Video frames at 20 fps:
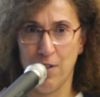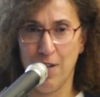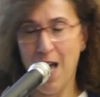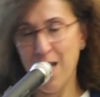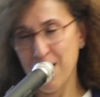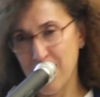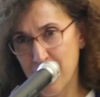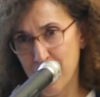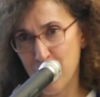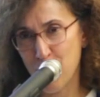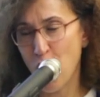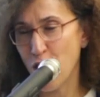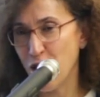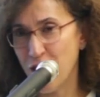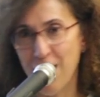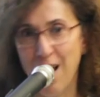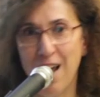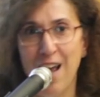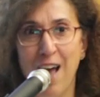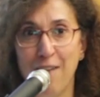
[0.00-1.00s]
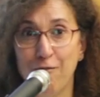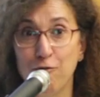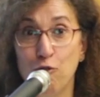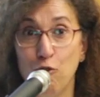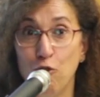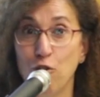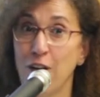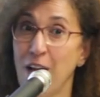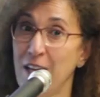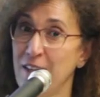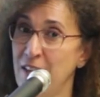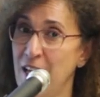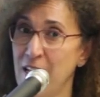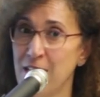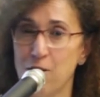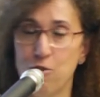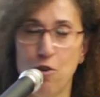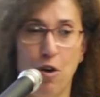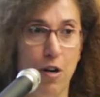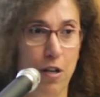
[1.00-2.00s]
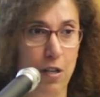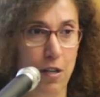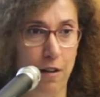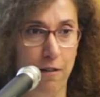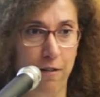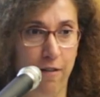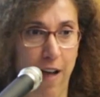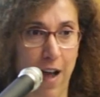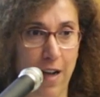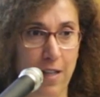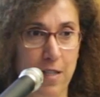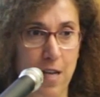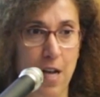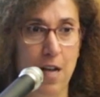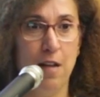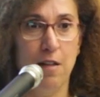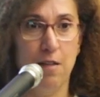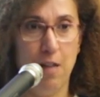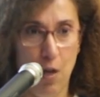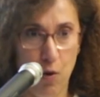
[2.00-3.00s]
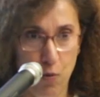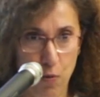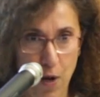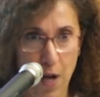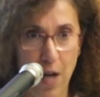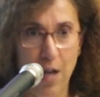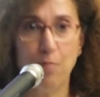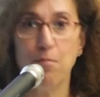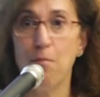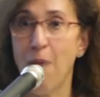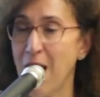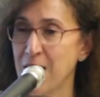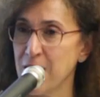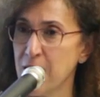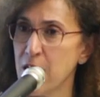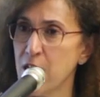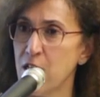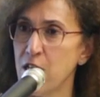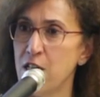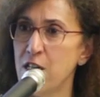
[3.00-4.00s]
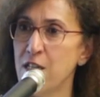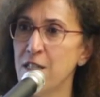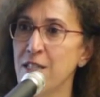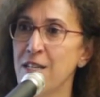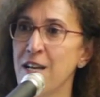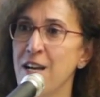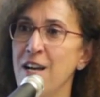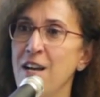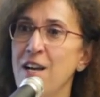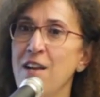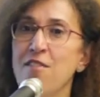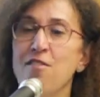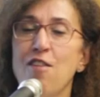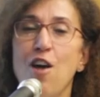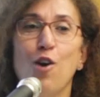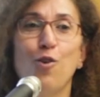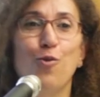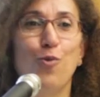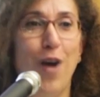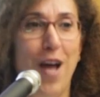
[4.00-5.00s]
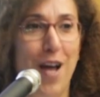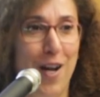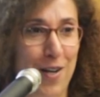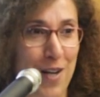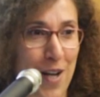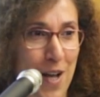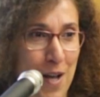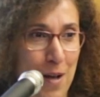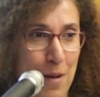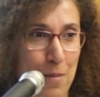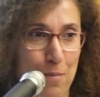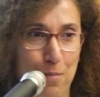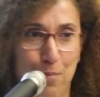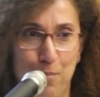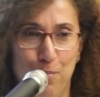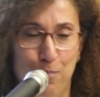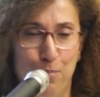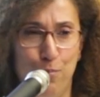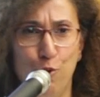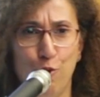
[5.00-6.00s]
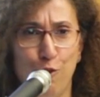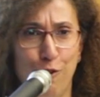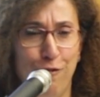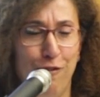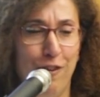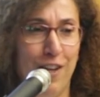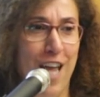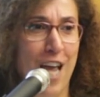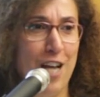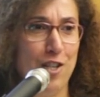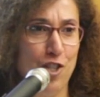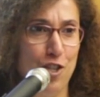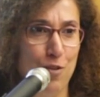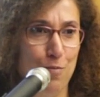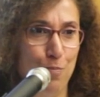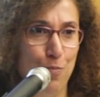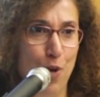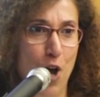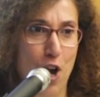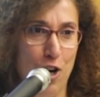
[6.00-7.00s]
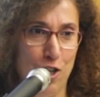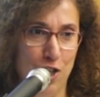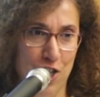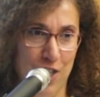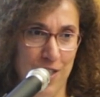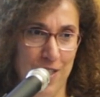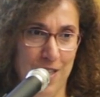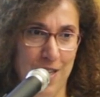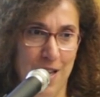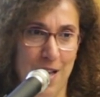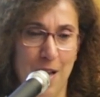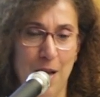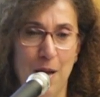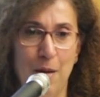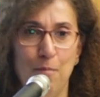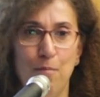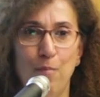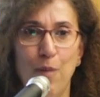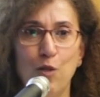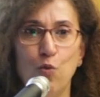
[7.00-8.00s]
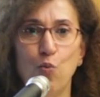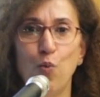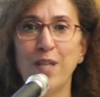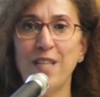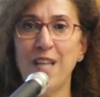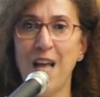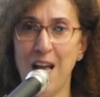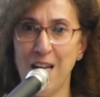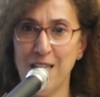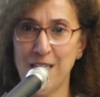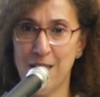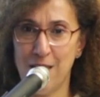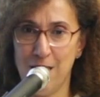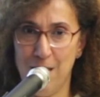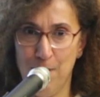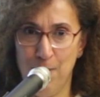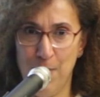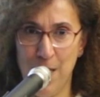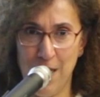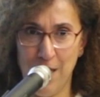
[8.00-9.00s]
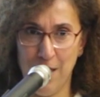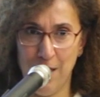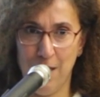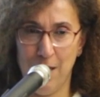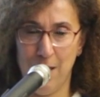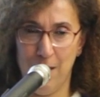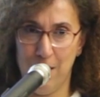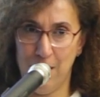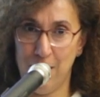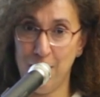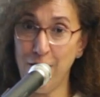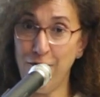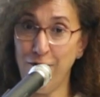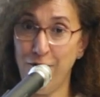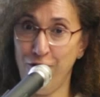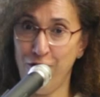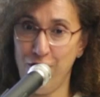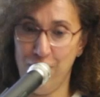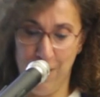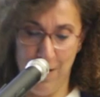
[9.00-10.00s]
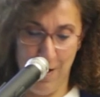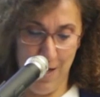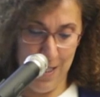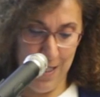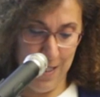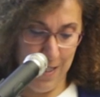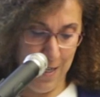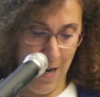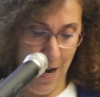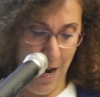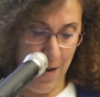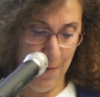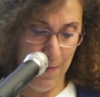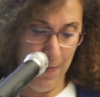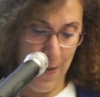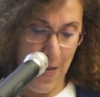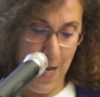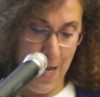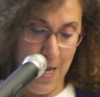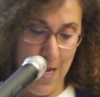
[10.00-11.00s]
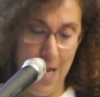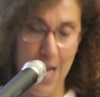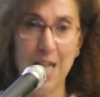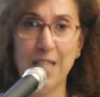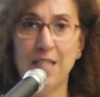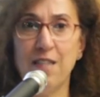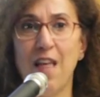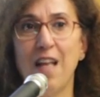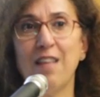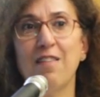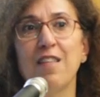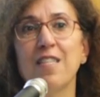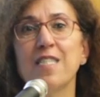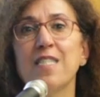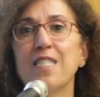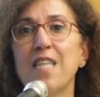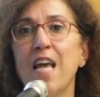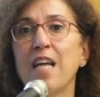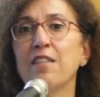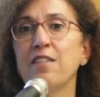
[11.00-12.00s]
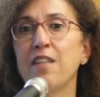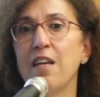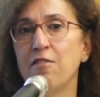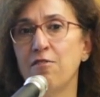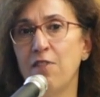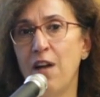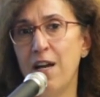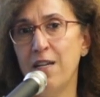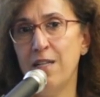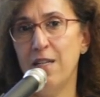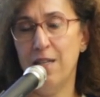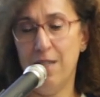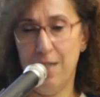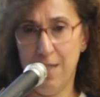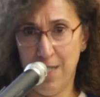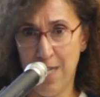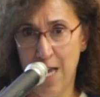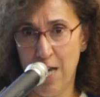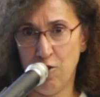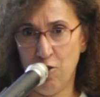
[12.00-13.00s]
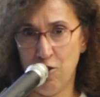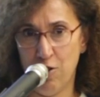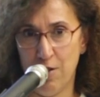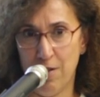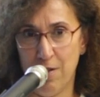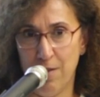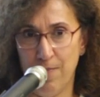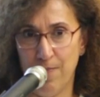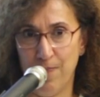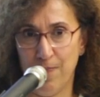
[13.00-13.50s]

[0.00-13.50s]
as a scholar, I have to look at the historical fact. There were massacres, there were purification purges. But what has been different this time is that the sectarianization.